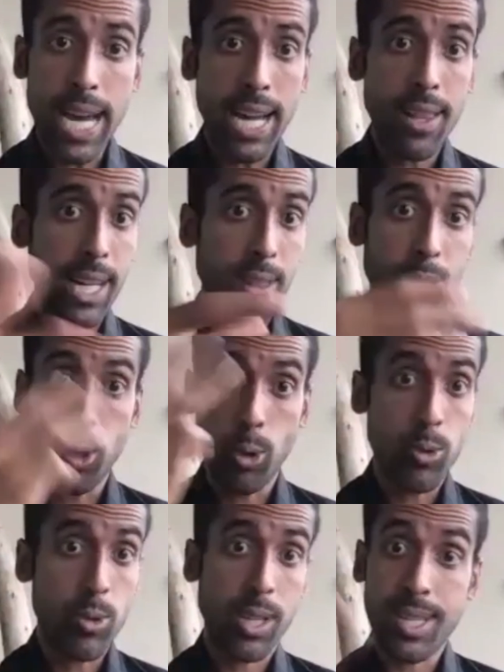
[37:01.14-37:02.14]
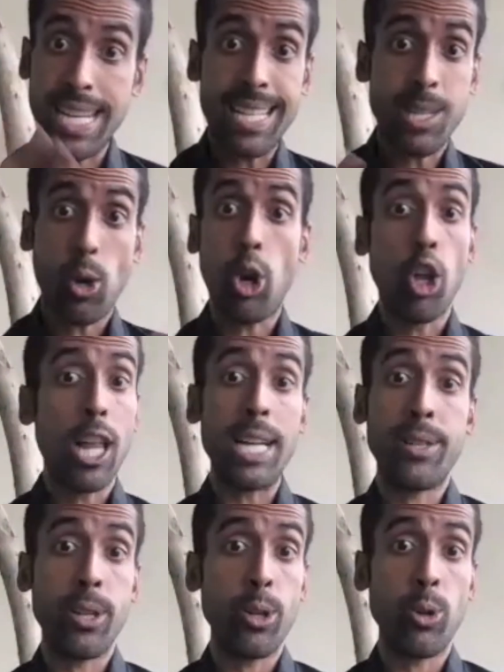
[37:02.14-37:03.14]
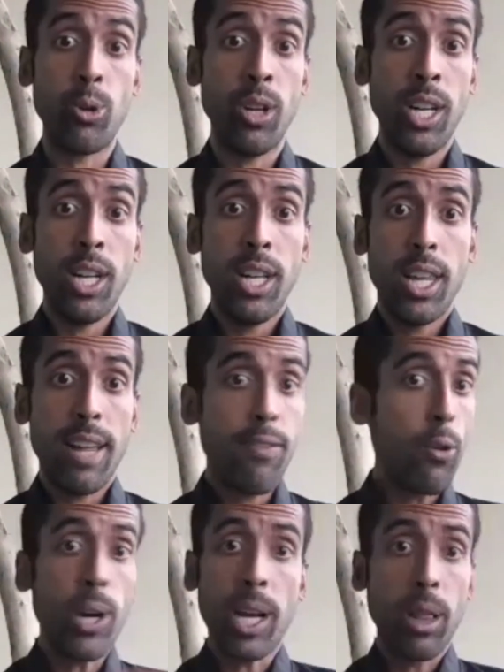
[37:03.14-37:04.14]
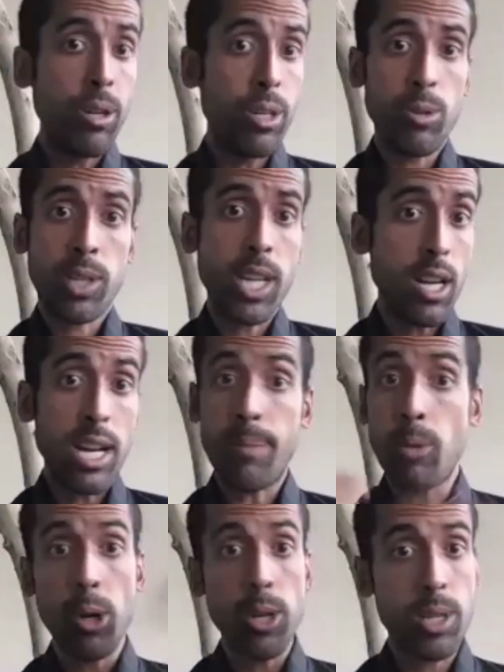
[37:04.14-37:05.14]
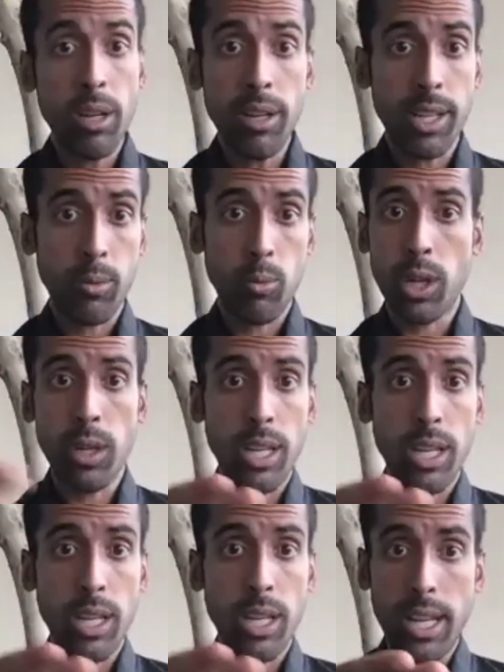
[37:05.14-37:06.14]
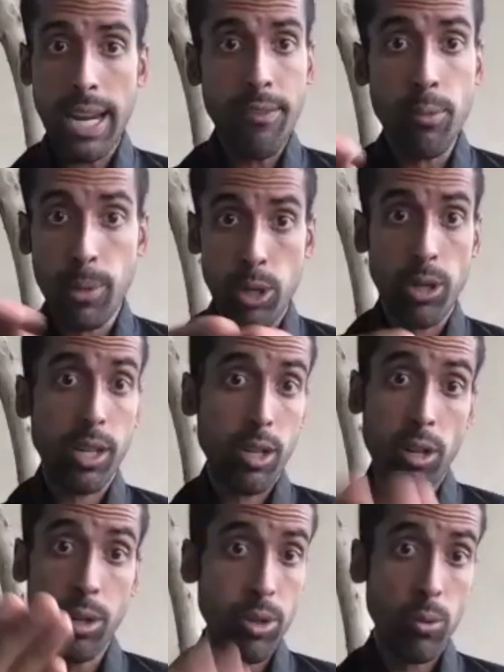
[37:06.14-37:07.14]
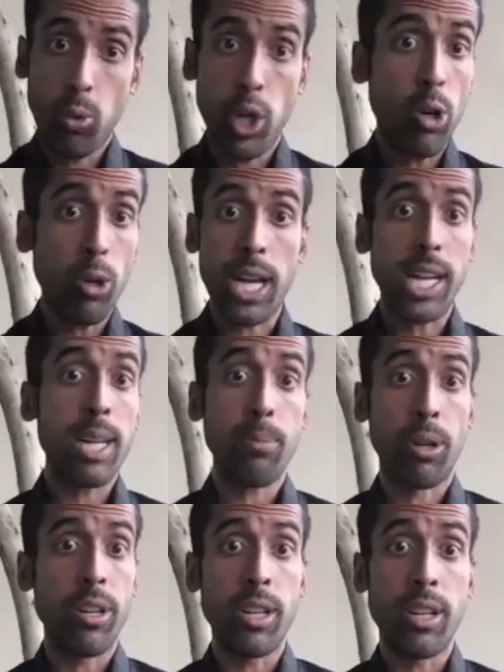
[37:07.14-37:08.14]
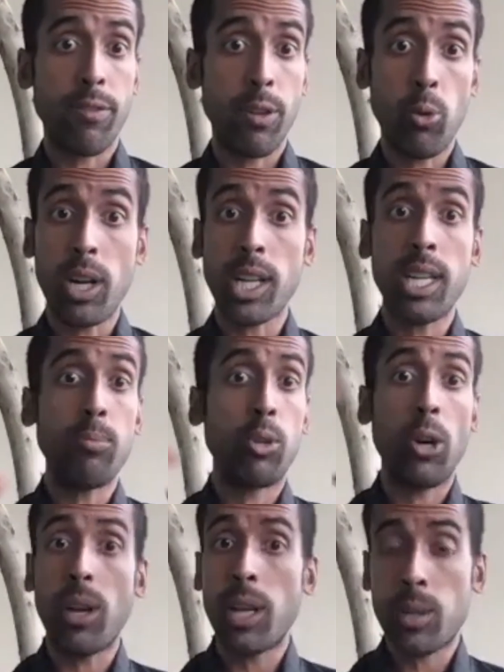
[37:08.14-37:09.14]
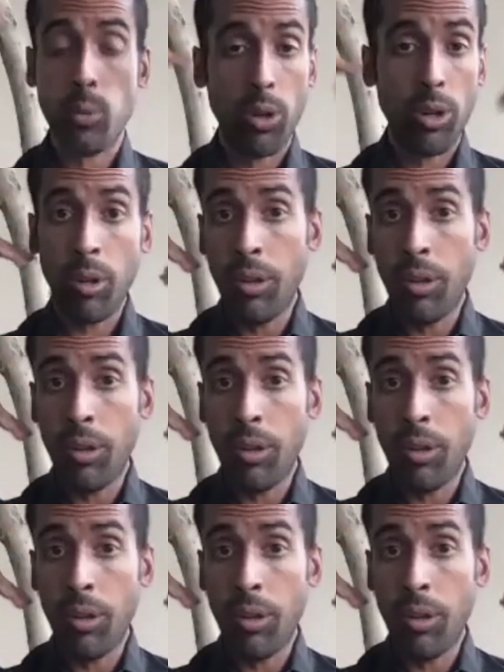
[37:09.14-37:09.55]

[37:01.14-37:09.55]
like those, because that's all I do if I want to learn new skill, and I'm always learning. We all got to keep learning. If you want to keep growing in this world,